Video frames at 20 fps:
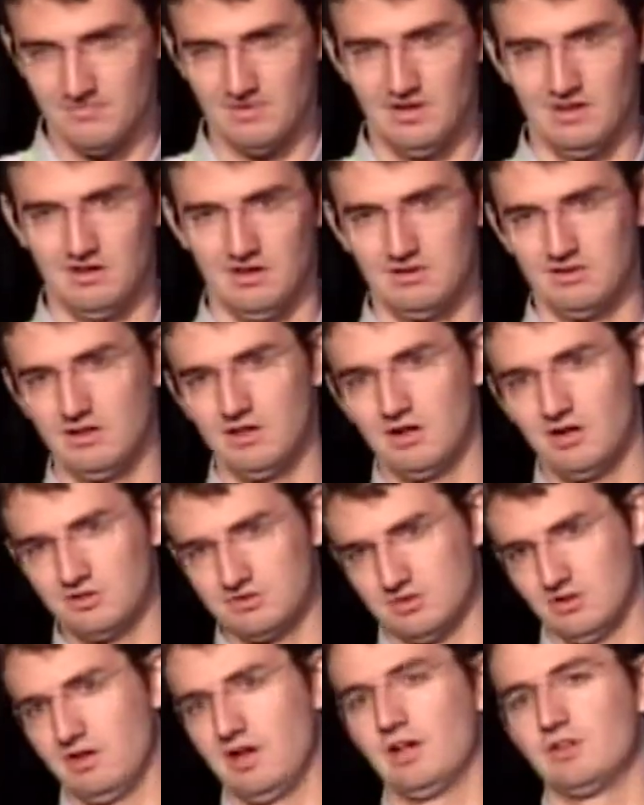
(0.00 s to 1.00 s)
it
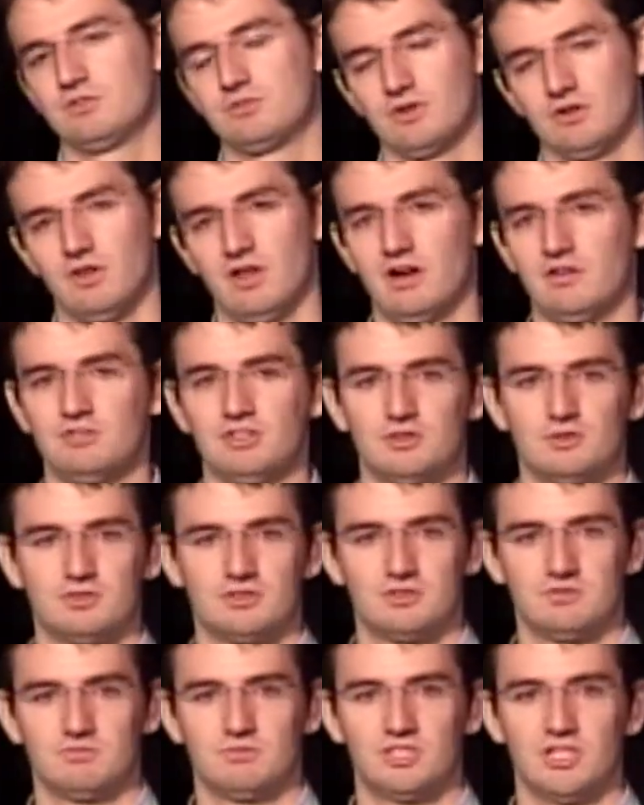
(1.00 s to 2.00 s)
also allows for a lot of
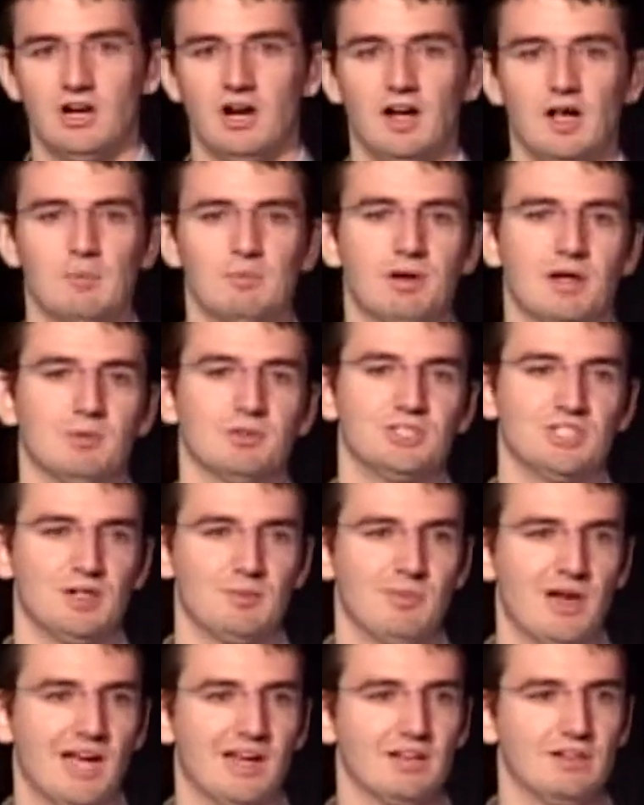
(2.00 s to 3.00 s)
just sharing and
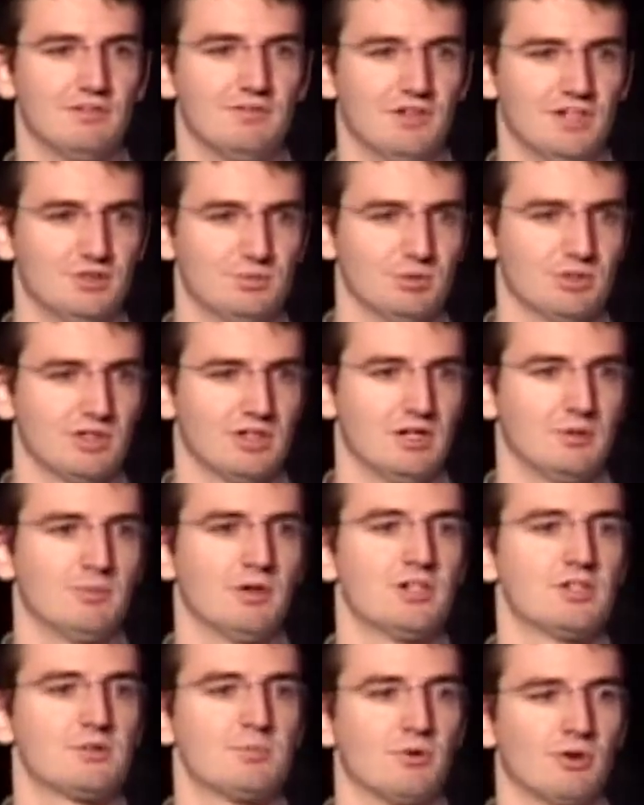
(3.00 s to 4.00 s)
publishing back into Facebook in a
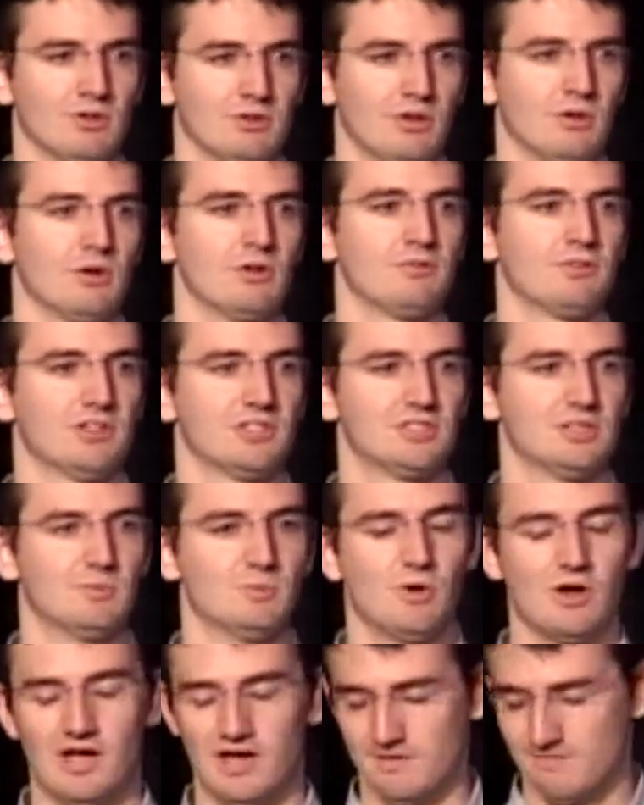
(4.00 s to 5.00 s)
much more lower
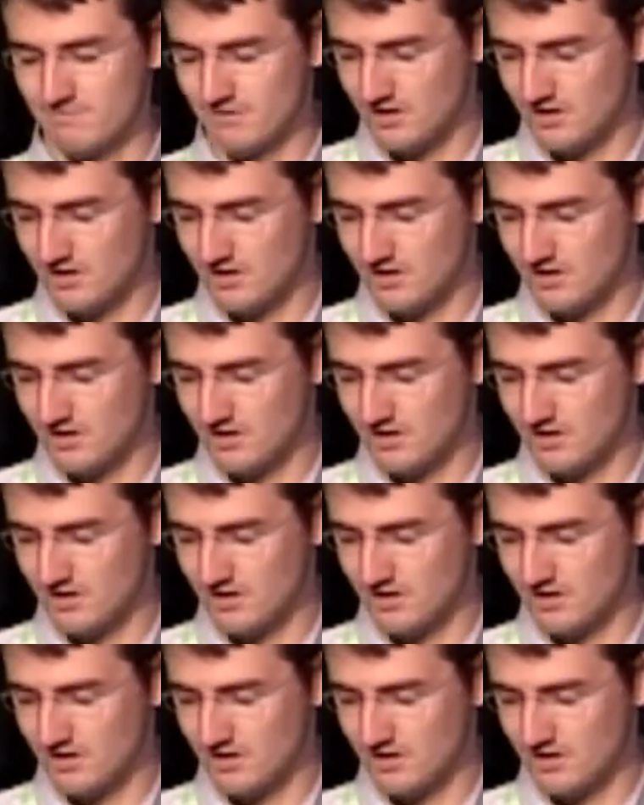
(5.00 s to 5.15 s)
friction way.